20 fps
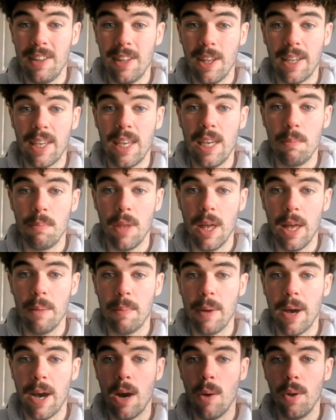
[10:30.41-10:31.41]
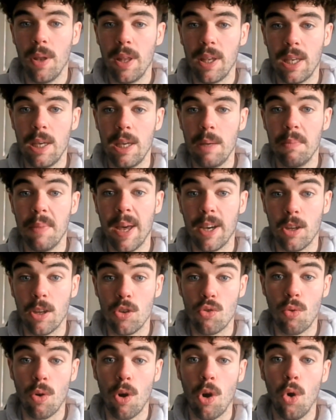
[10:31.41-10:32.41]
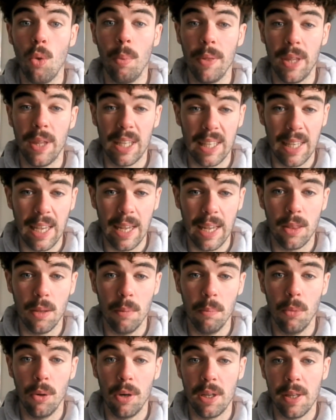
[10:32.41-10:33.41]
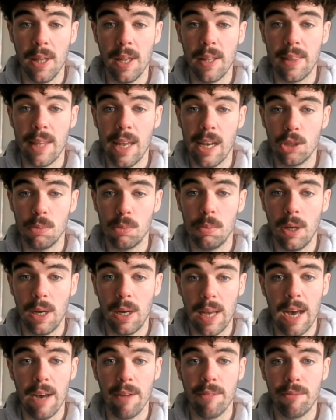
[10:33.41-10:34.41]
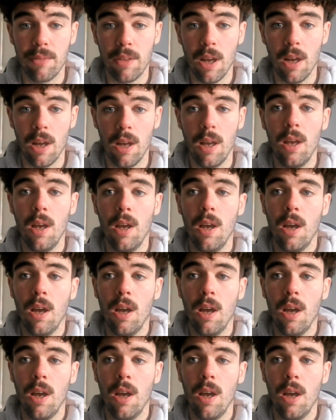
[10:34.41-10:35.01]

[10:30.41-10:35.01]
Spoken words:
They keep their power, they keep their control, but they get the money they're desperately after.